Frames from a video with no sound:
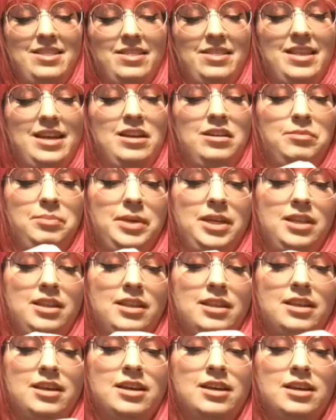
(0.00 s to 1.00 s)
that'll be
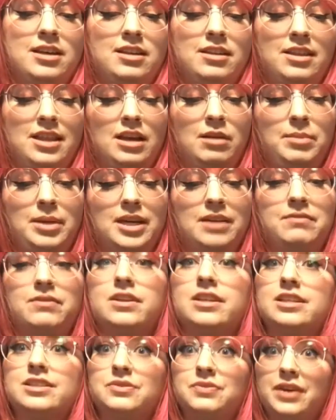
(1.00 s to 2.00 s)
it for
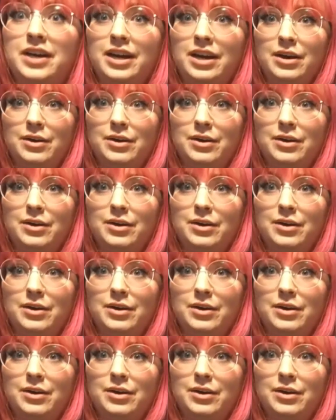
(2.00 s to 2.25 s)
this video.